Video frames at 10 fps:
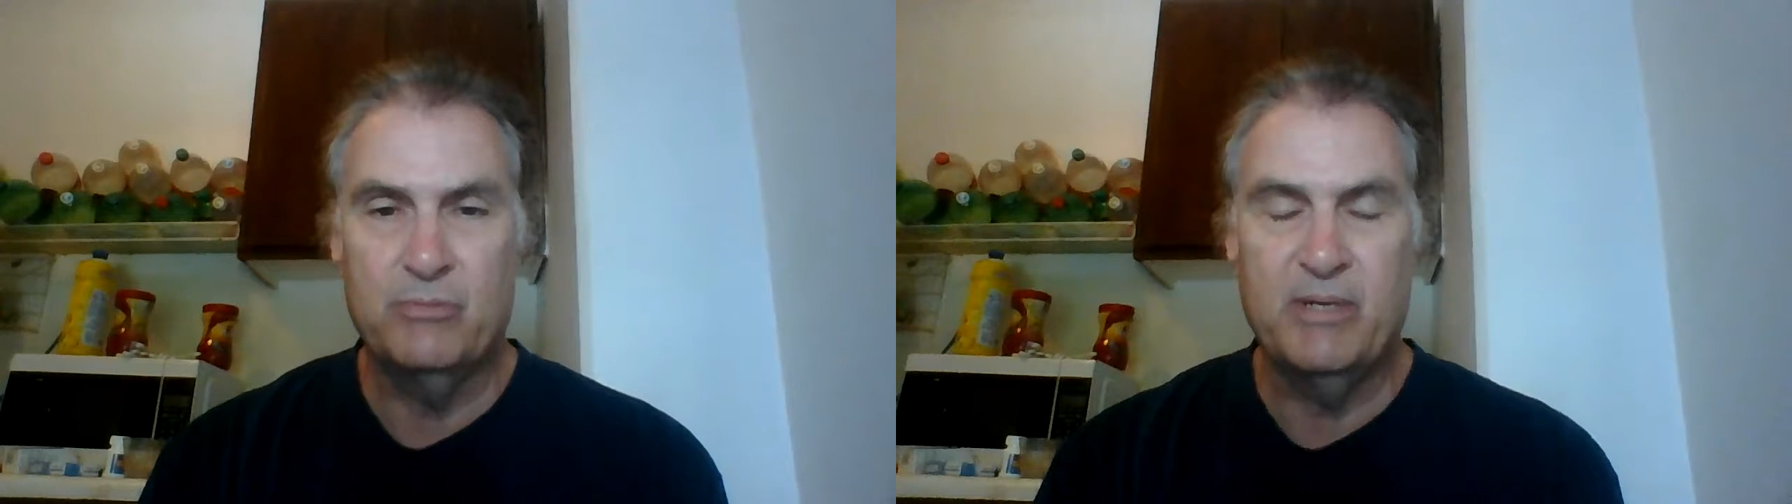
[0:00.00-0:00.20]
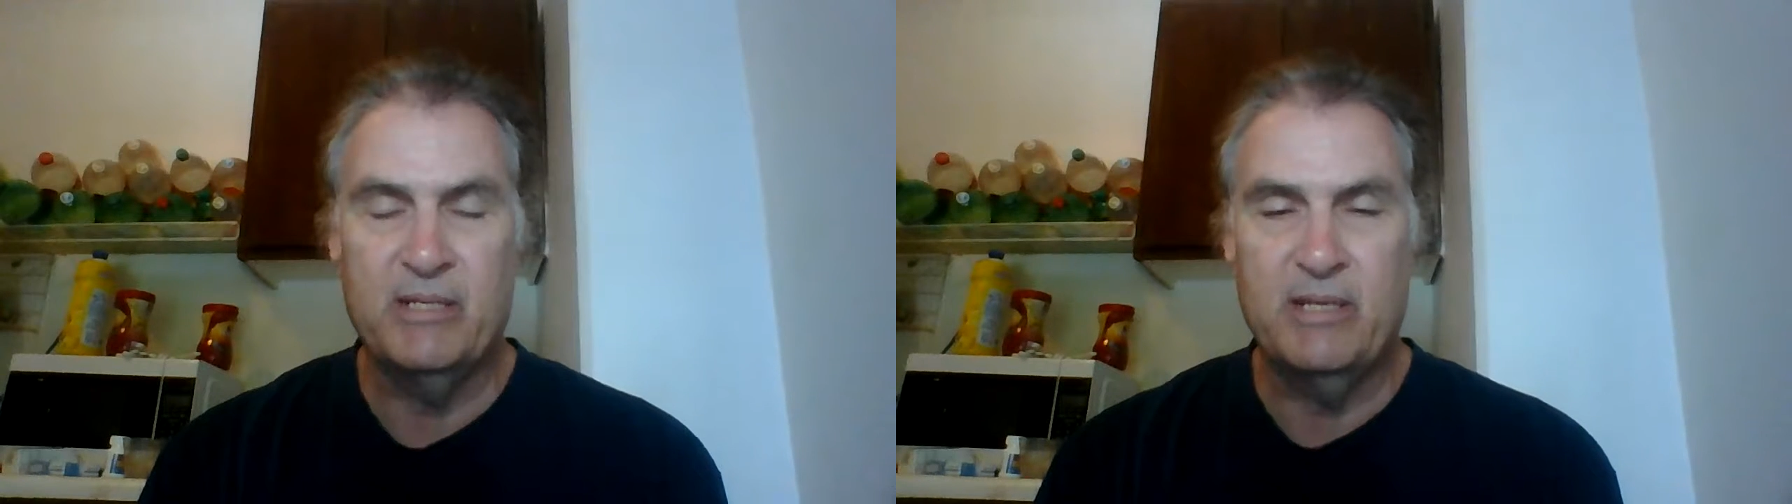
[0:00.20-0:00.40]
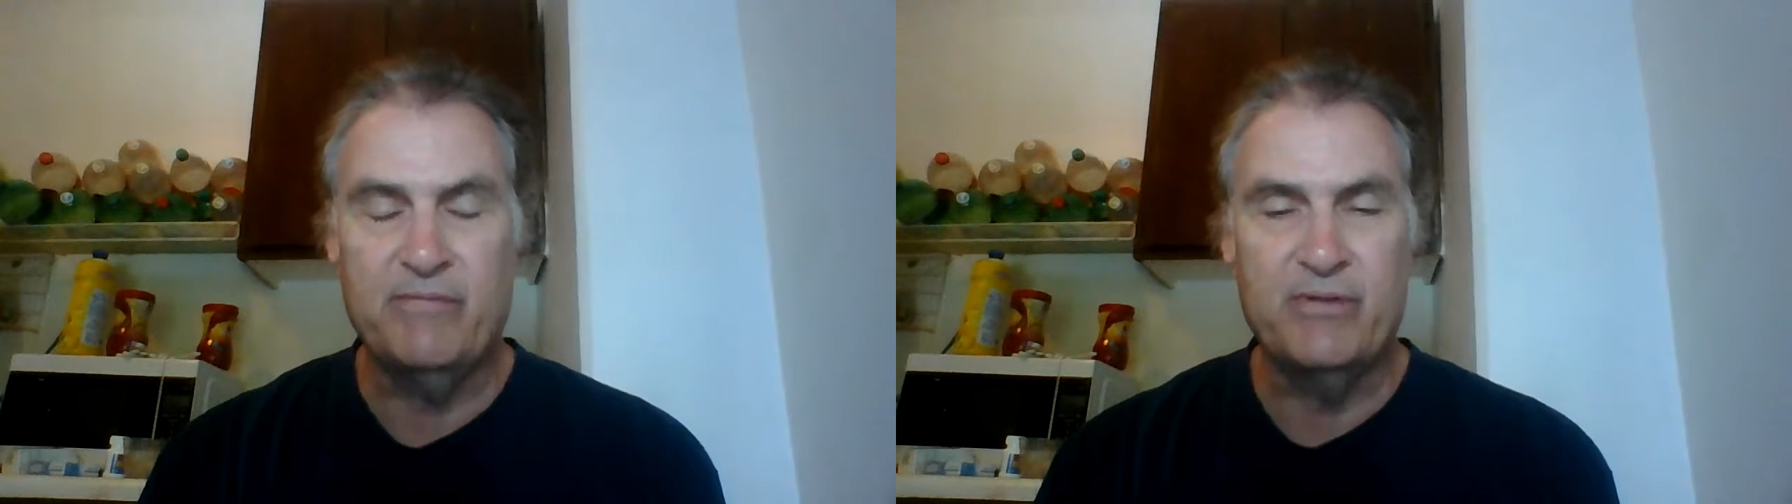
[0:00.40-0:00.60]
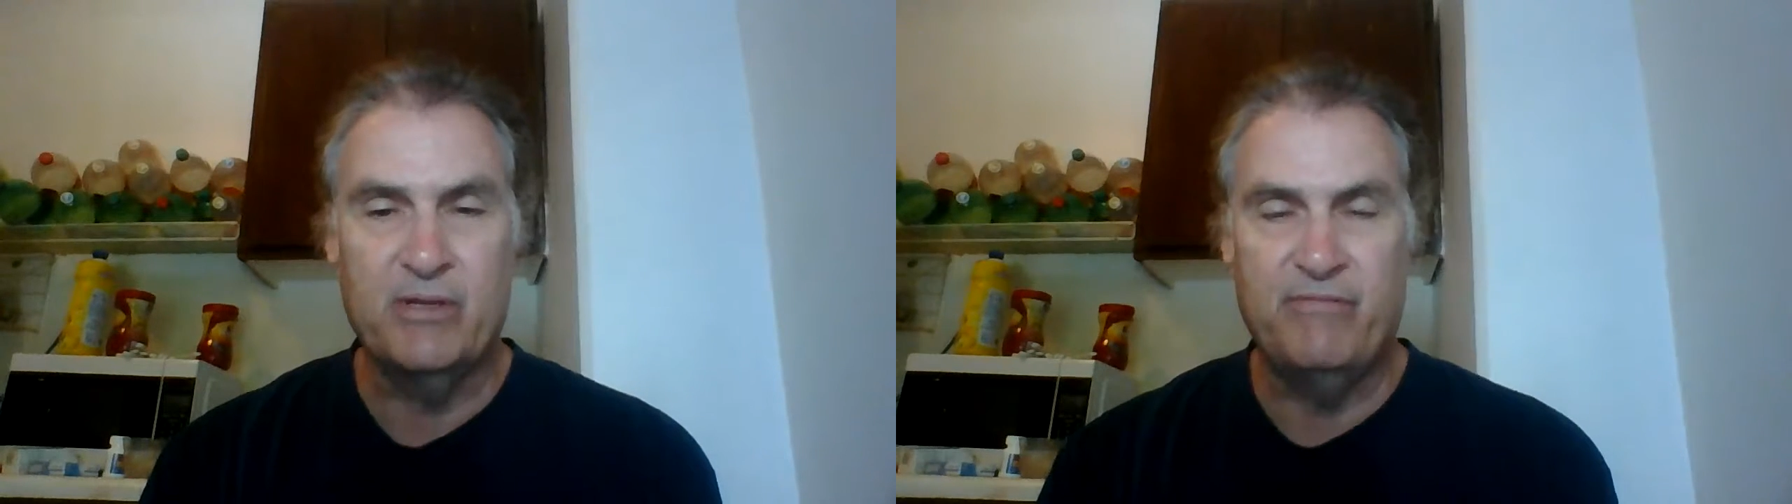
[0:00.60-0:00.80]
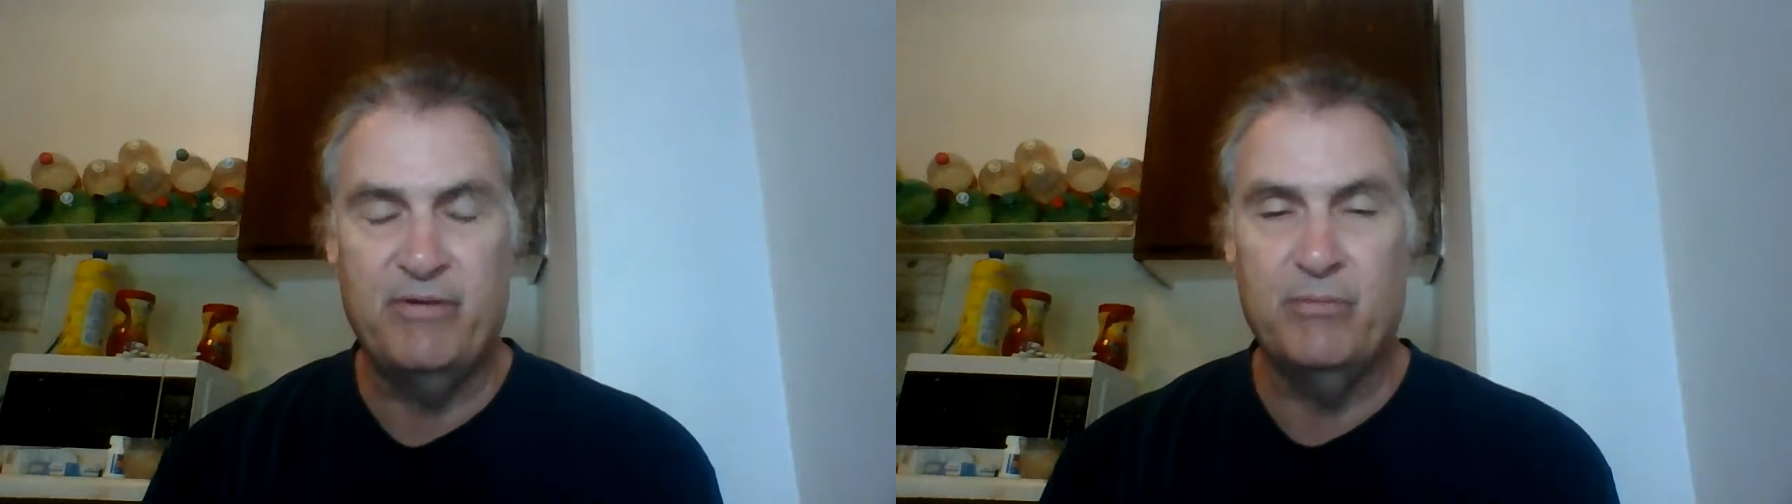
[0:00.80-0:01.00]
but I
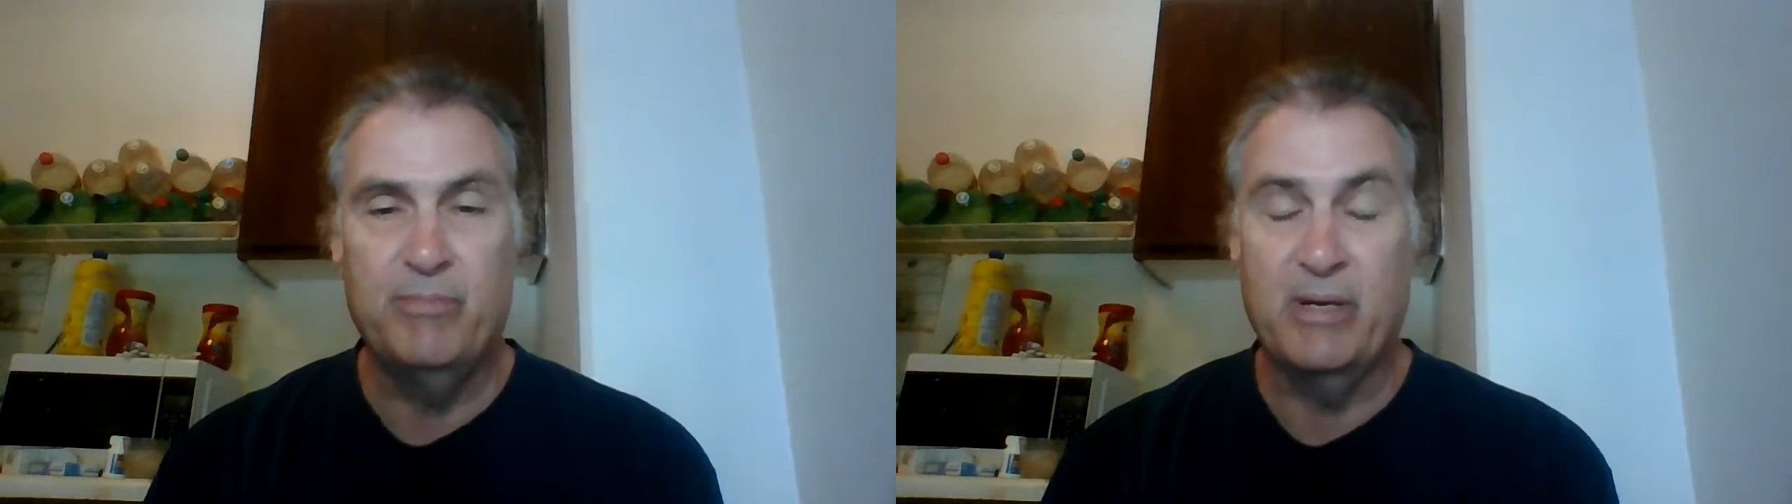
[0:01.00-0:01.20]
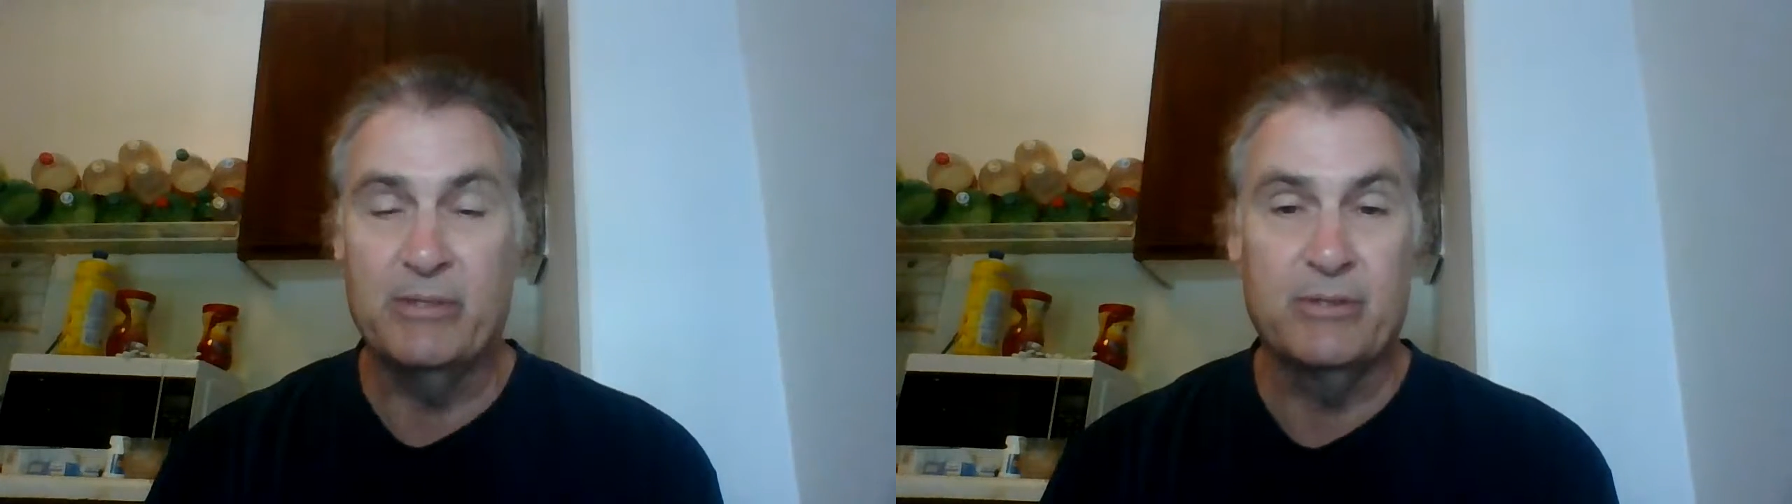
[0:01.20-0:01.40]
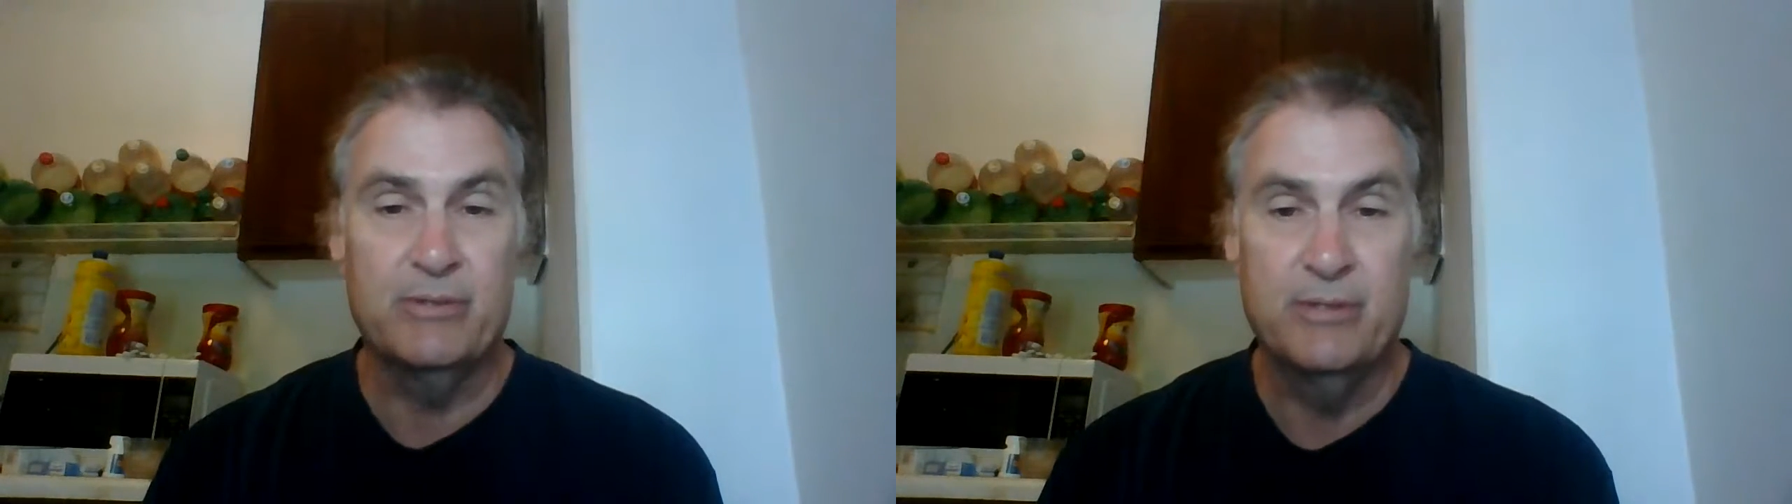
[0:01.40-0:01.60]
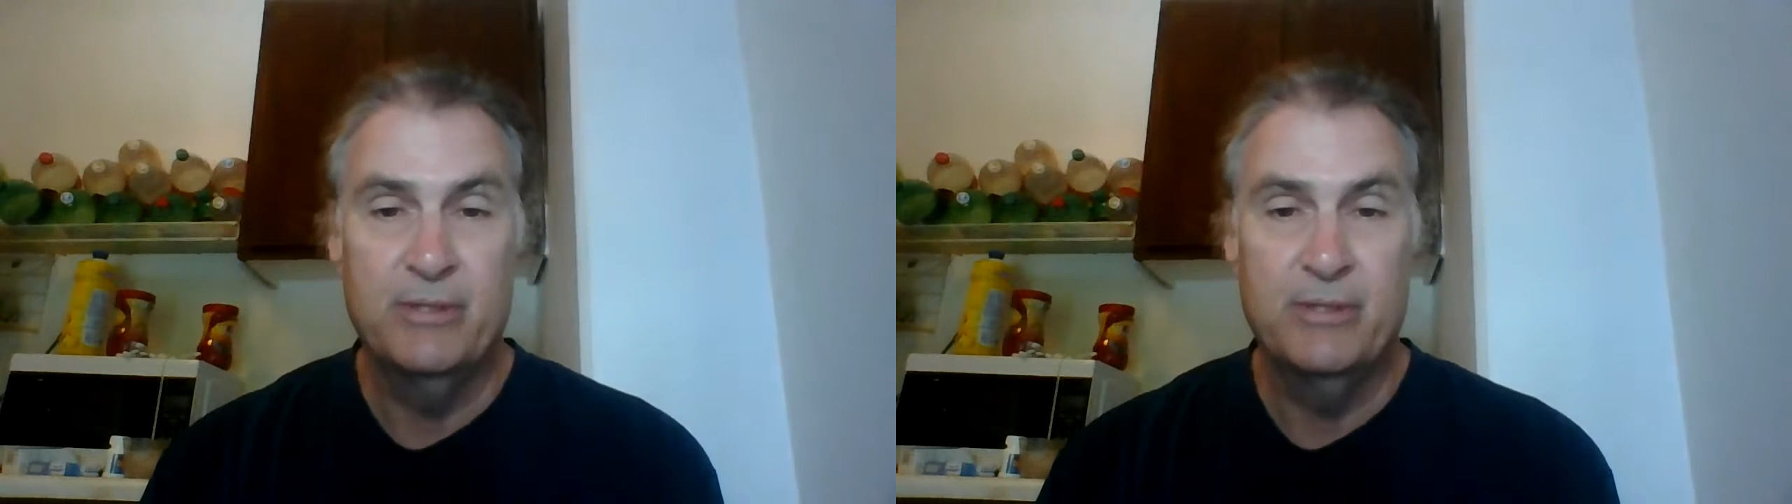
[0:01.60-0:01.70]
definitely feel better